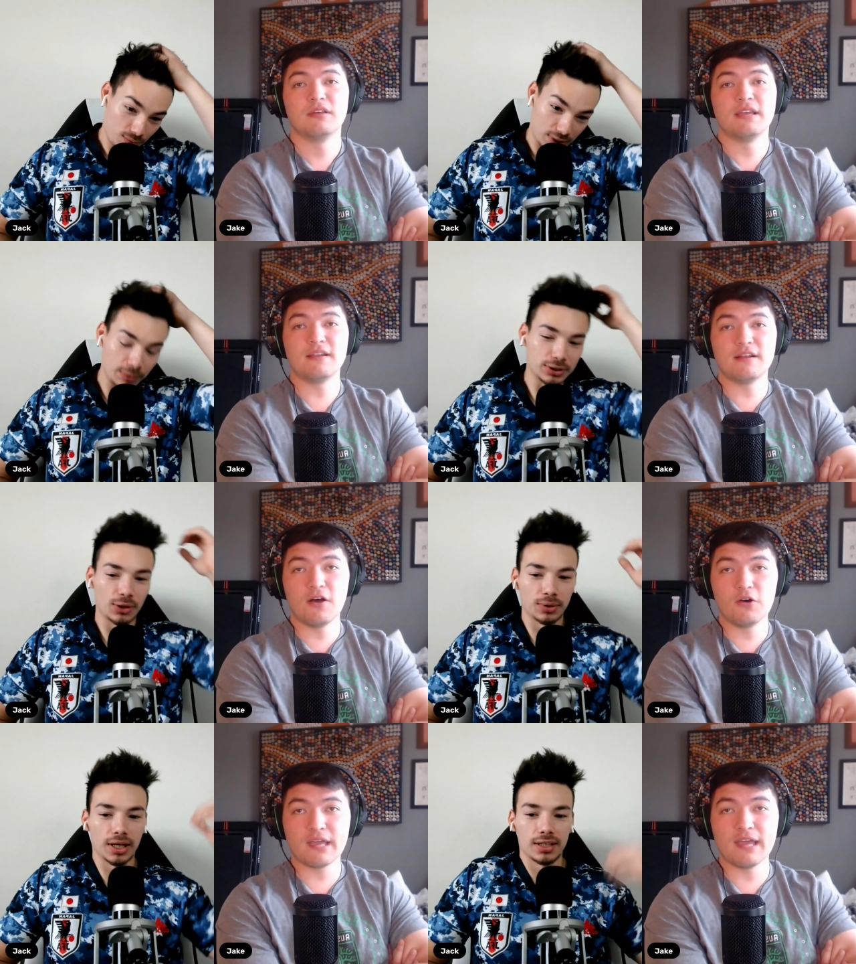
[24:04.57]
Speaker 1: He, he was
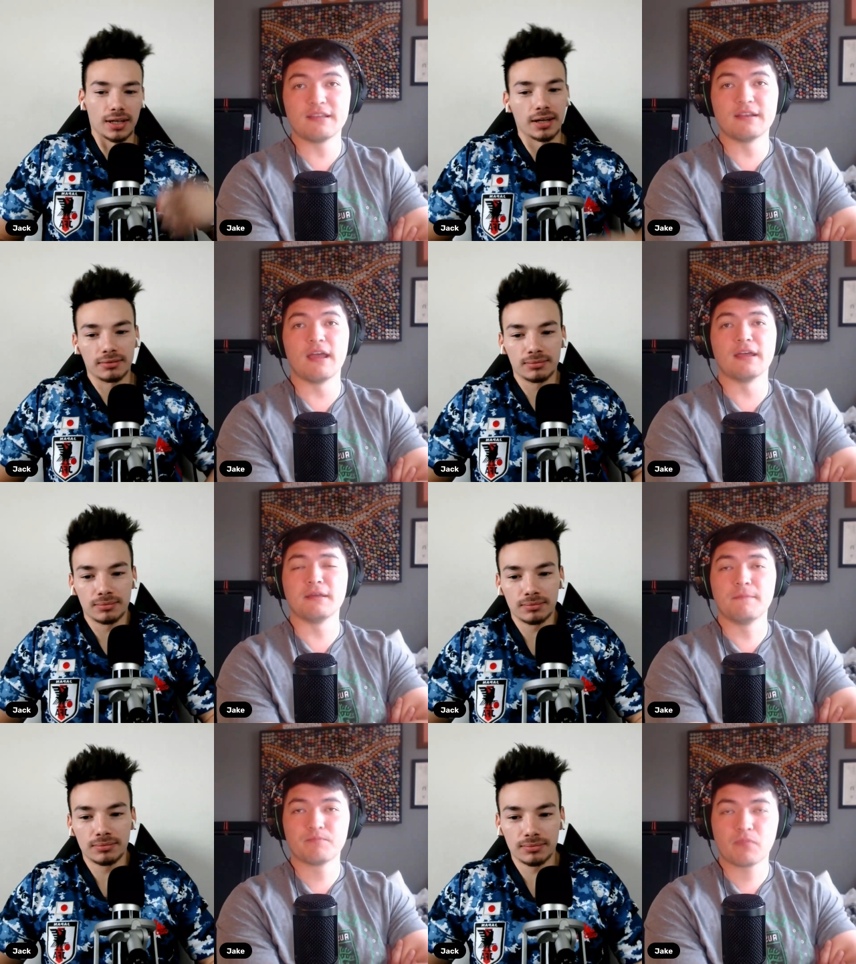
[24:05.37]
okay today. today.
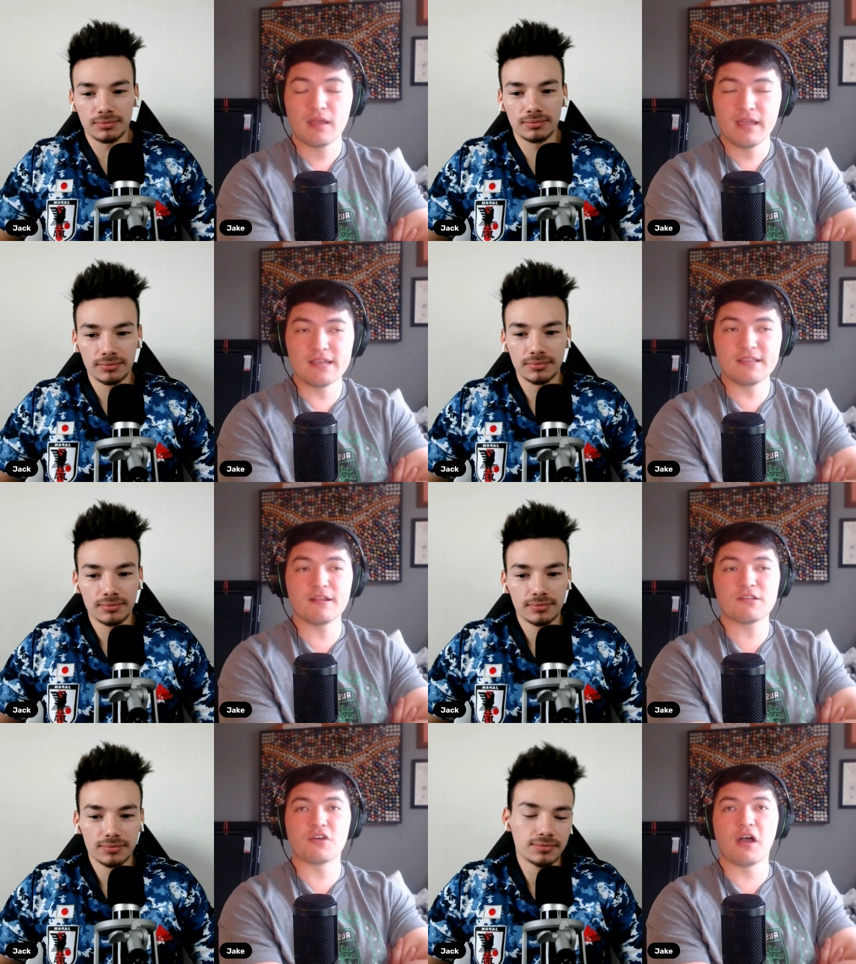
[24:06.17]
Speaker 2: He did
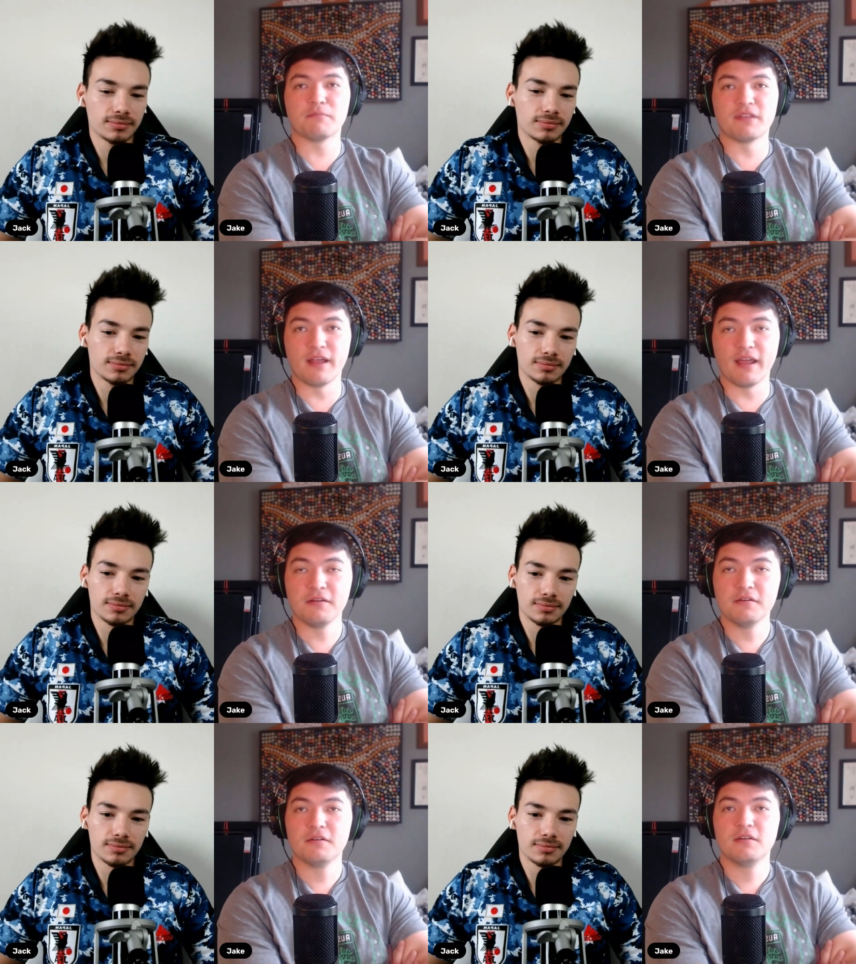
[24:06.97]
his job today
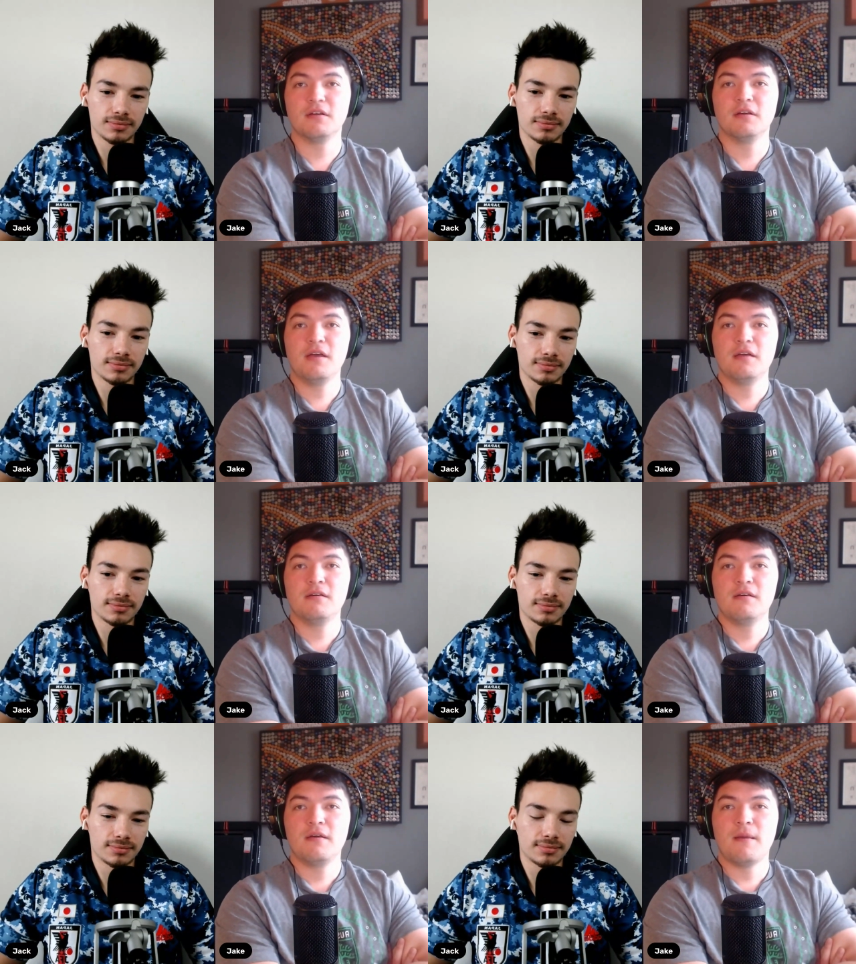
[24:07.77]

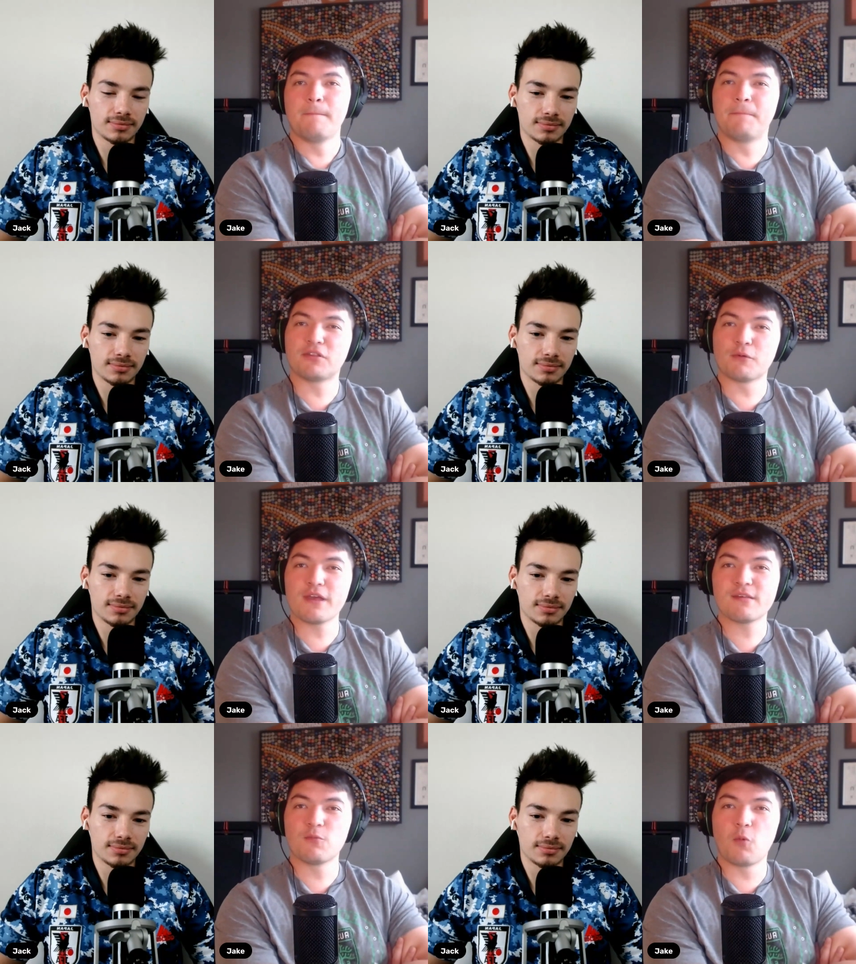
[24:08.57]
but the
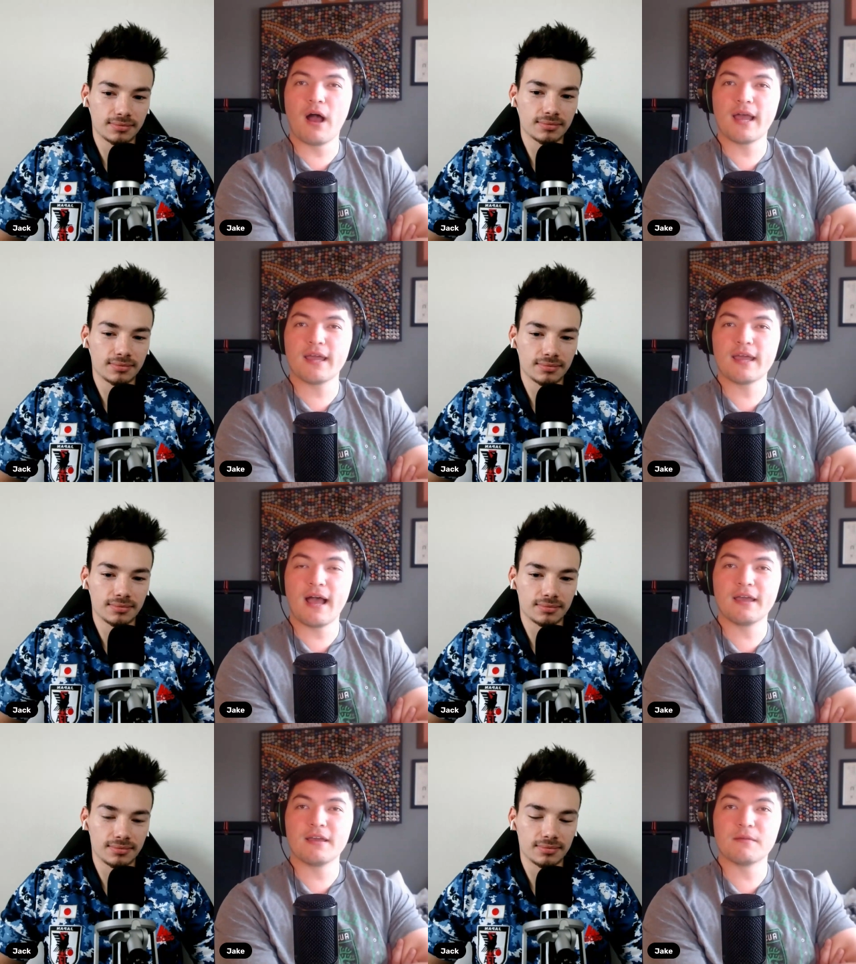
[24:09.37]
reason why
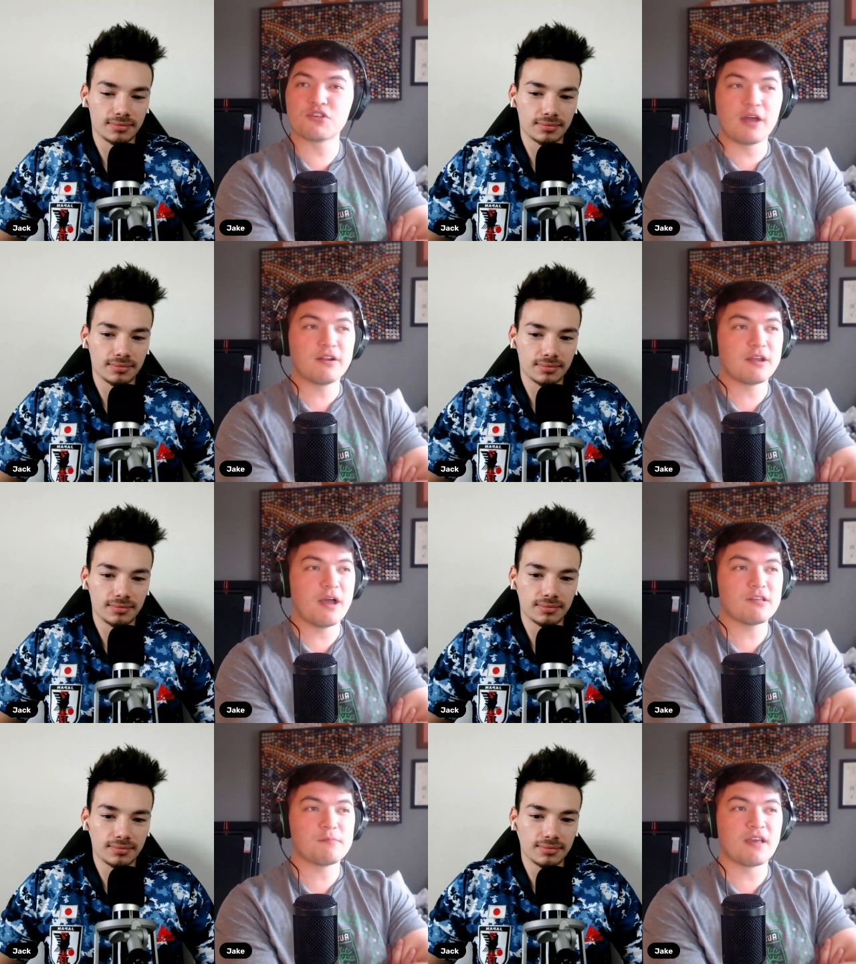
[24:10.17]
I am shouting him
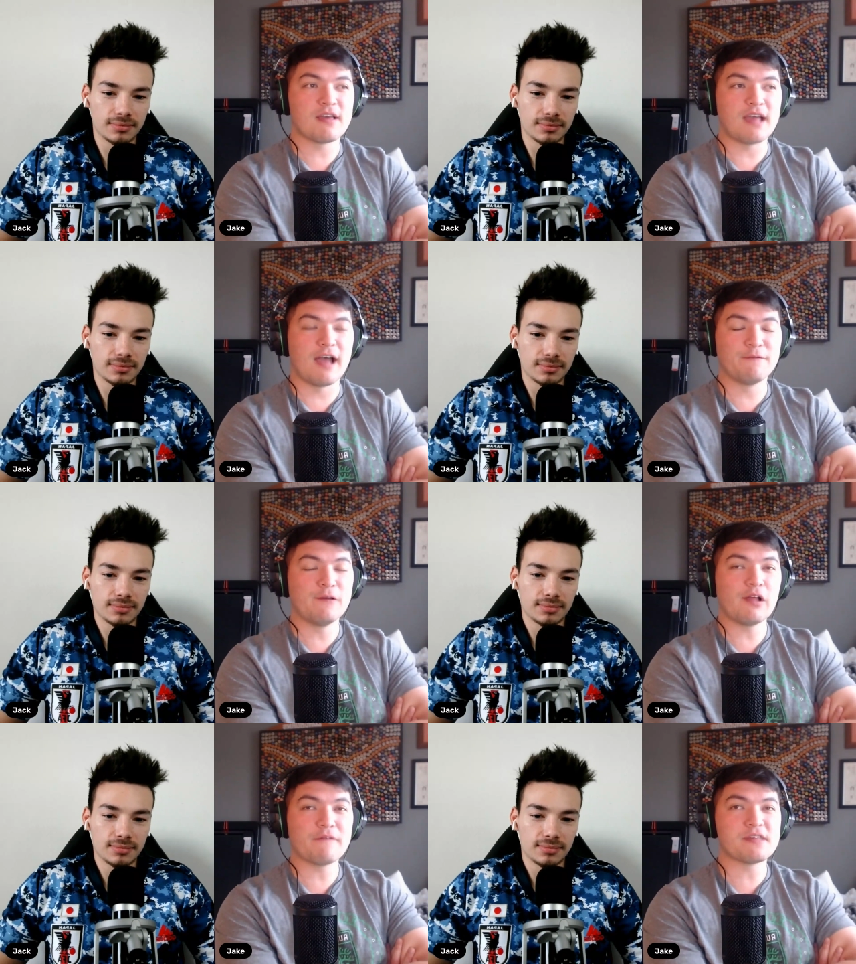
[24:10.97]
out is because I
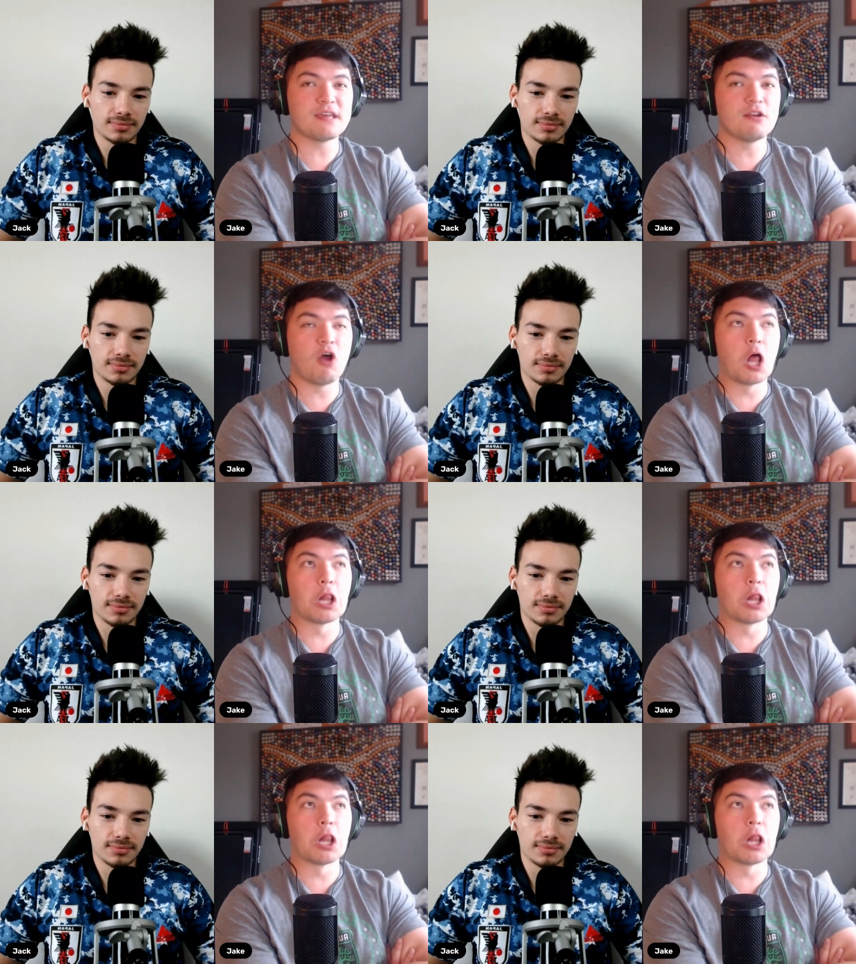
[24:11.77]
feel I've seen a